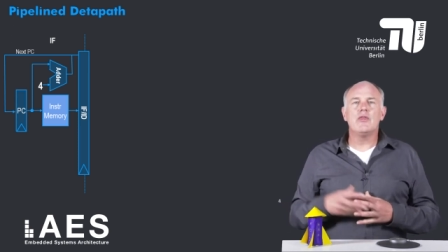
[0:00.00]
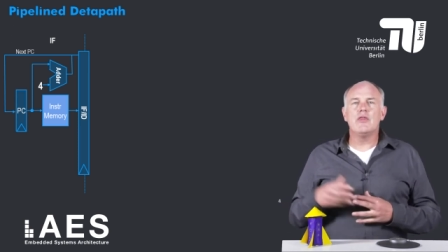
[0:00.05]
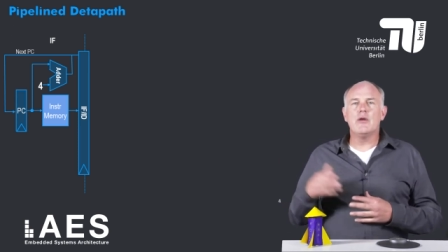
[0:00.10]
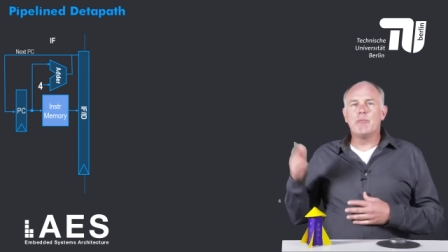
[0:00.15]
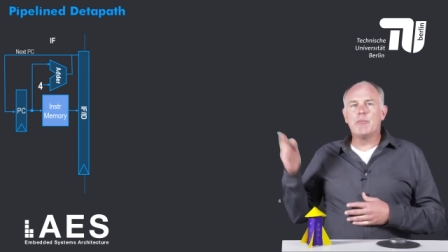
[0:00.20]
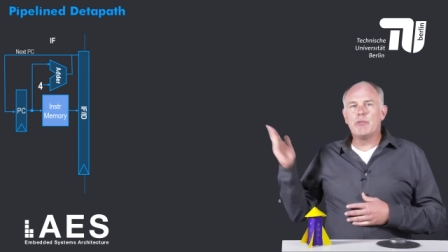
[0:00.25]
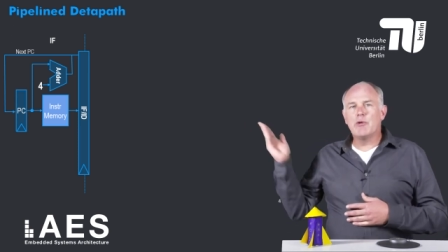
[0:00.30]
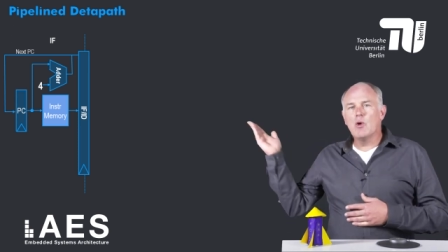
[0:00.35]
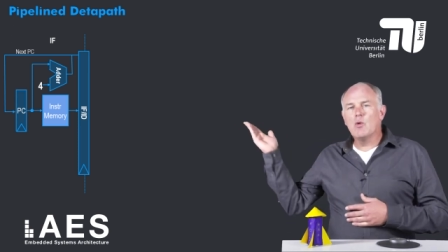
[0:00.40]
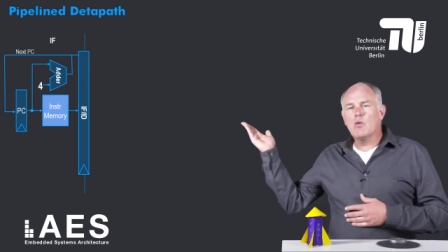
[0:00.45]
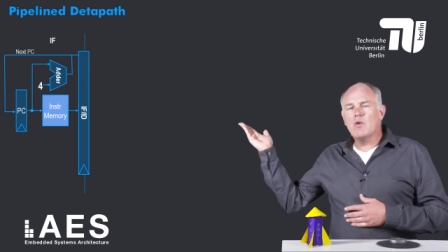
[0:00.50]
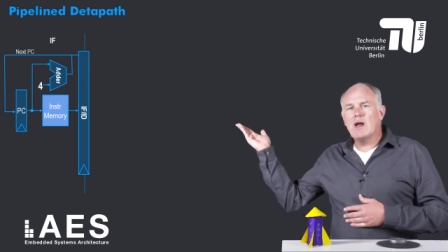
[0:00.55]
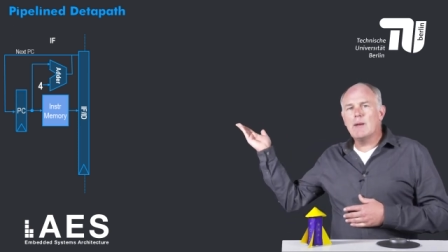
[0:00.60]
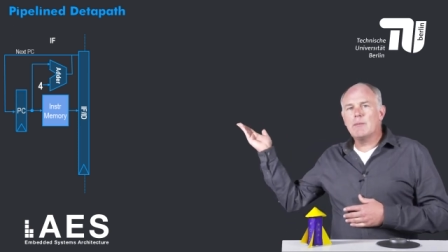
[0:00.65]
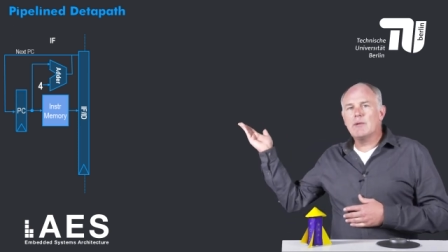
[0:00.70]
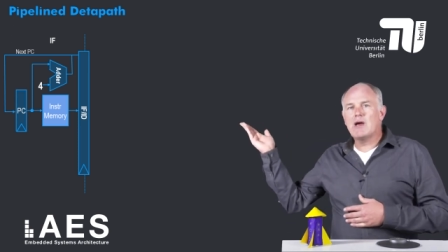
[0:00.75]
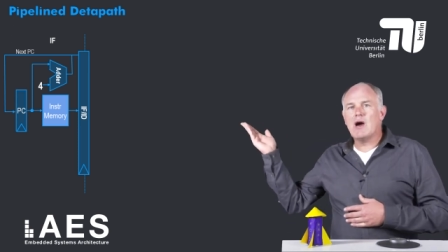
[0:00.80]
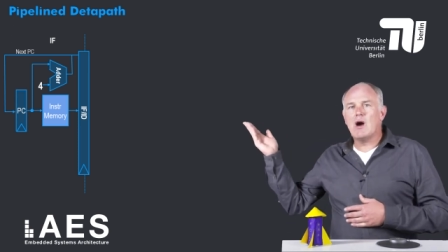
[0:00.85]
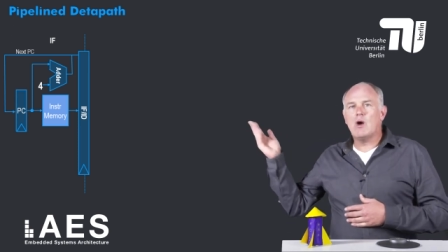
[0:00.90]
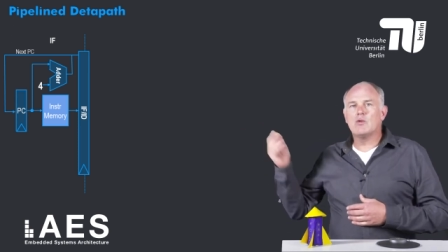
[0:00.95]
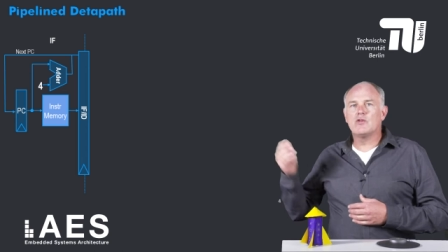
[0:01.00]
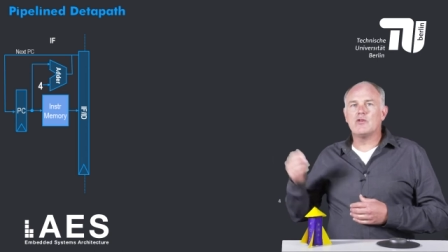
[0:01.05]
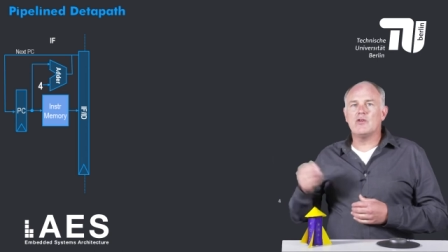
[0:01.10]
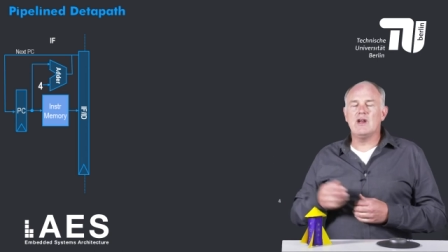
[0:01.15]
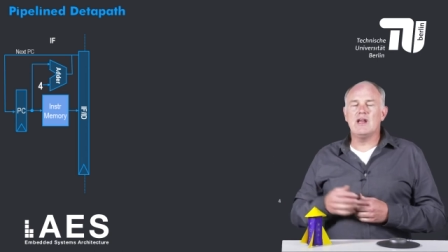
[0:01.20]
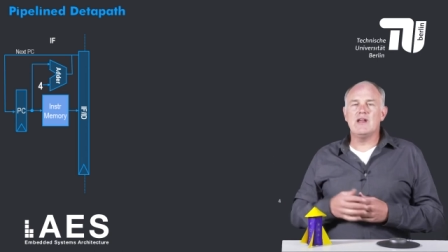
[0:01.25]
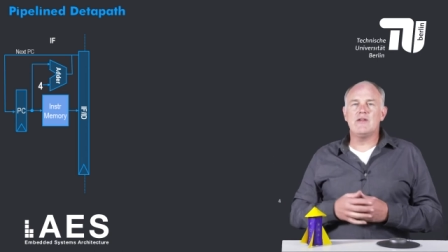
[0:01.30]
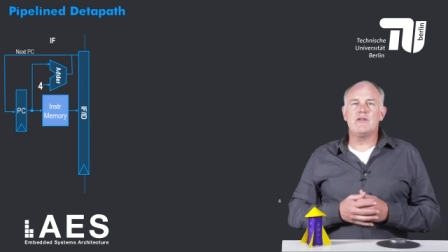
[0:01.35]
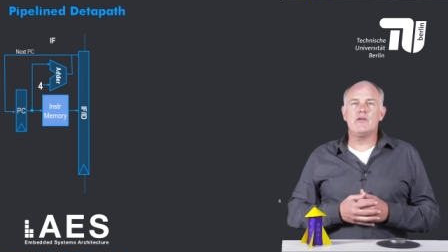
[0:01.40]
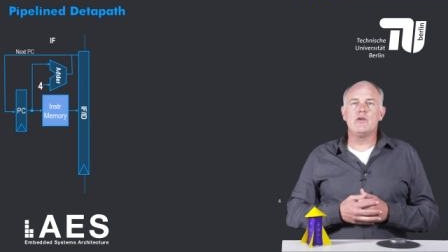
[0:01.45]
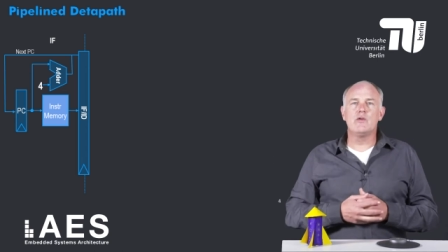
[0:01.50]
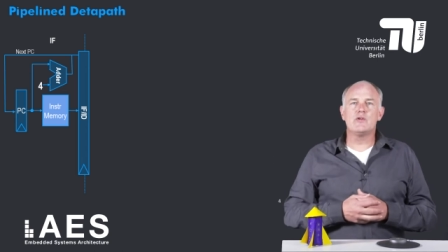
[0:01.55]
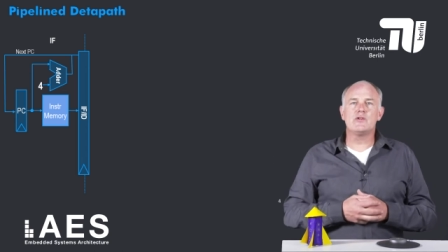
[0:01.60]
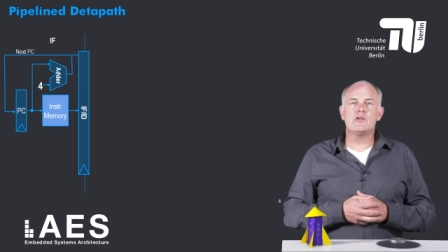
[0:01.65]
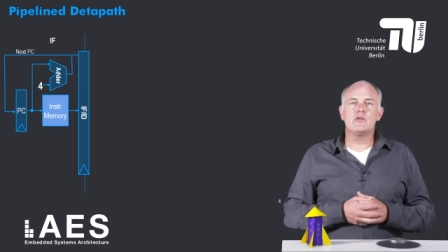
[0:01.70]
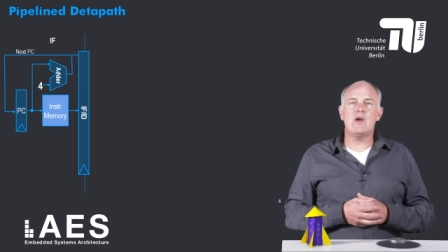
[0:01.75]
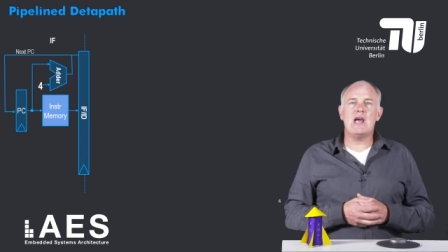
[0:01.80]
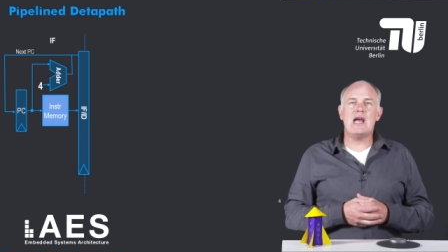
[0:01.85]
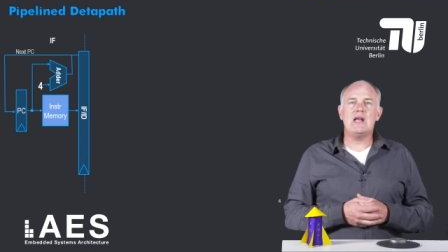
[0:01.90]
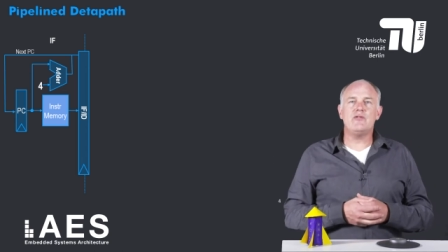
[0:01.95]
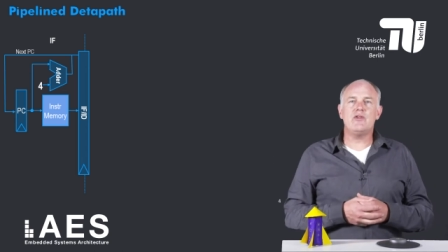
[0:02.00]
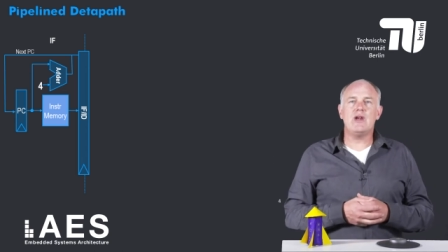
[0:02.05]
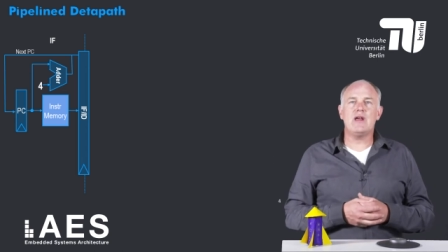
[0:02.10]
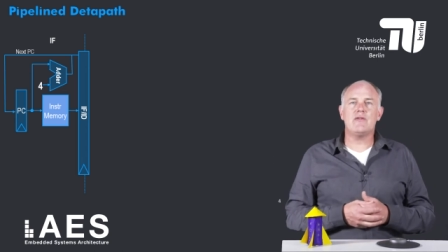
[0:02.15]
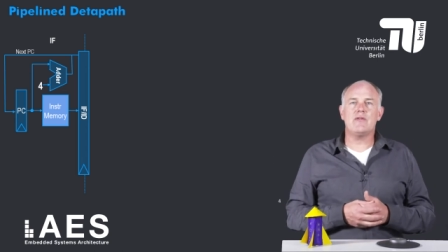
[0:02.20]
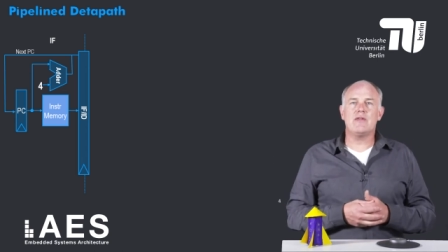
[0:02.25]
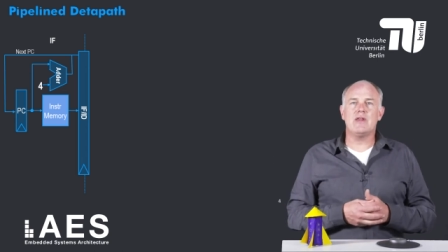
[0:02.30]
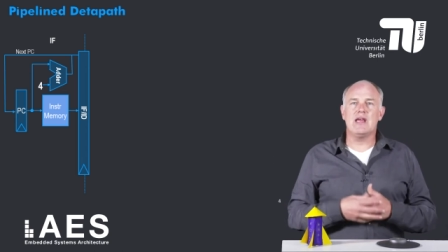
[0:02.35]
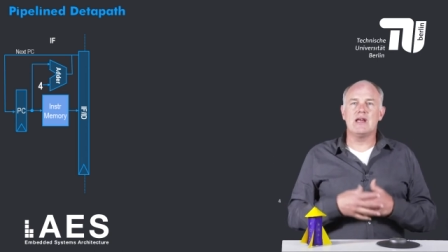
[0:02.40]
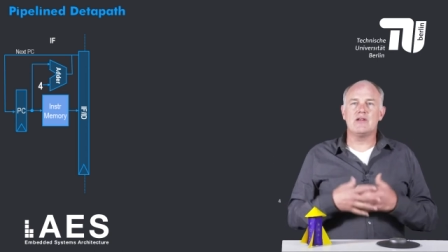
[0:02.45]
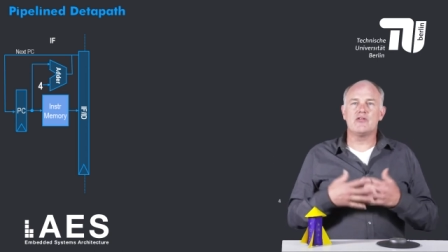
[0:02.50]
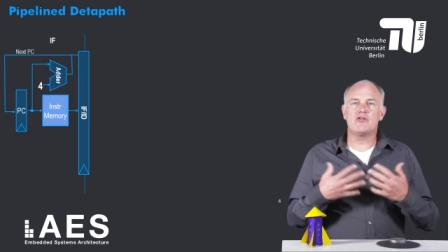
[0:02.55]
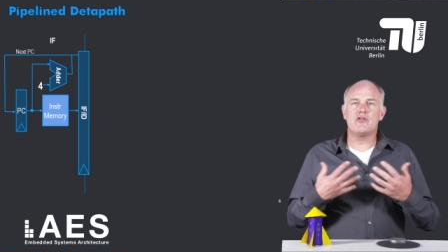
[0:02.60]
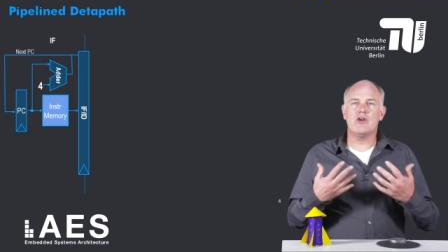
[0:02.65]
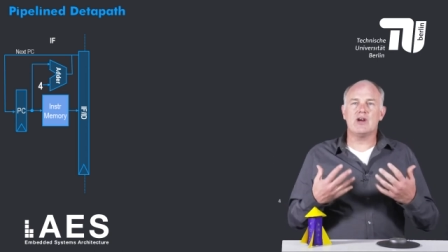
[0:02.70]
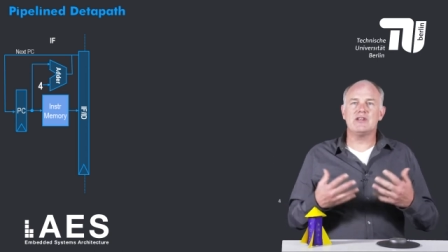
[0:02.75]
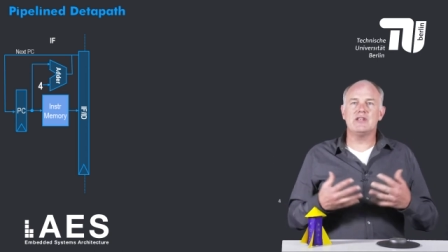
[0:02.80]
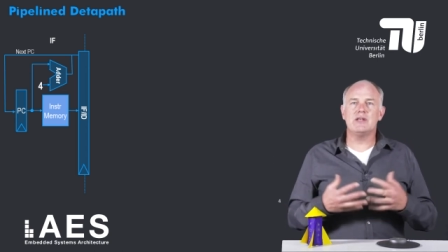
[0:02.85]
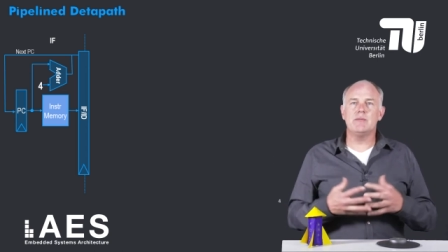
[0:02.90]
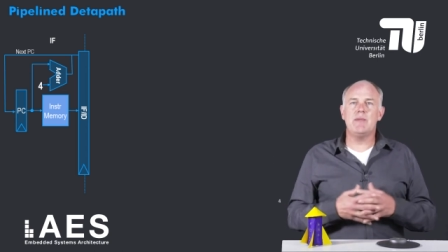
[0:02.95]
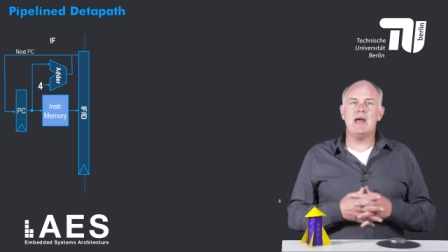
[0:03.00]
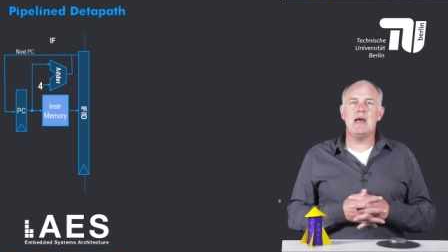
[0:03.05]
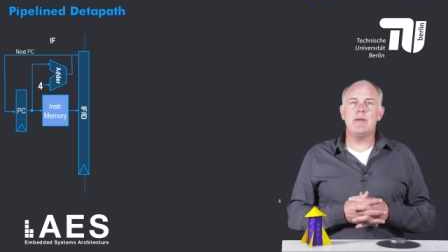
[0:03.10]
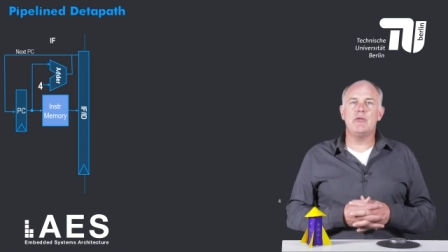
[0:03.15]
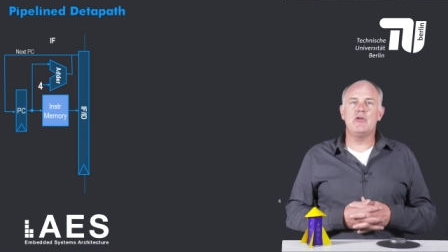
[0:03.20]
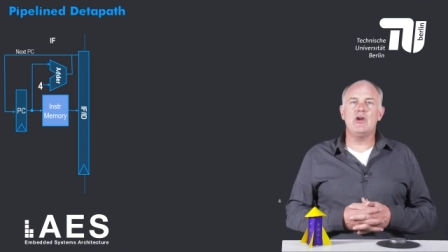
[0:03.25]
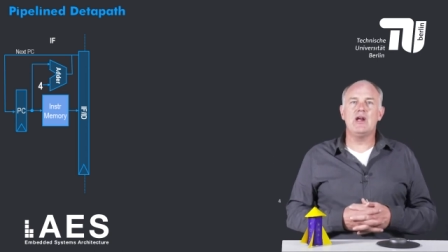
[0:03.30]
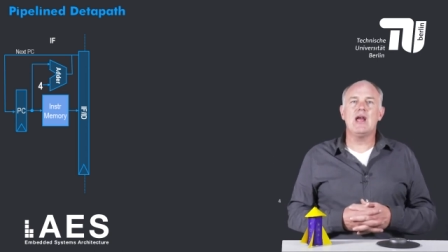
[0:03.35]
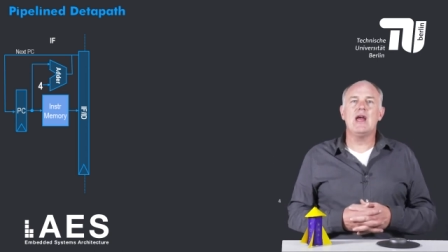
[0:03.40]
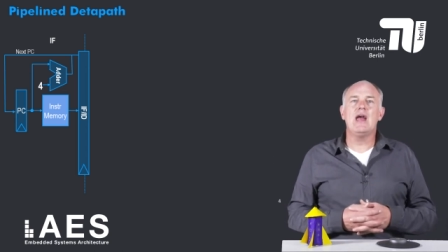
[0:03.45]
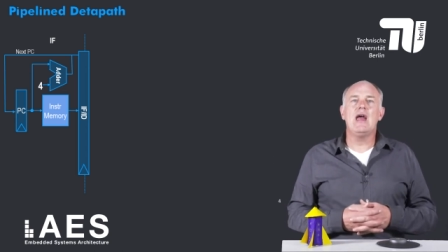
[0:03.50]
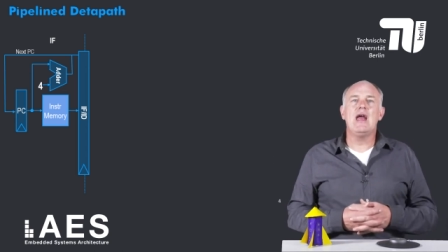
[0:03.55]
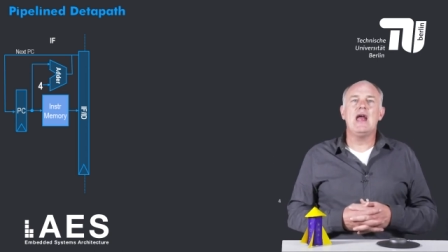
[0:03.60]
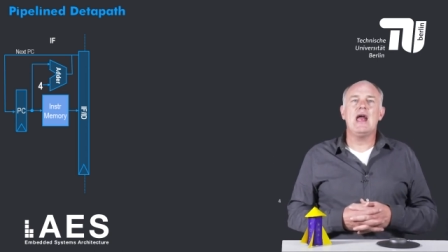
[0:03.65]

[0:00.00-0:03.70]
The program counter is used to address the instruction memory,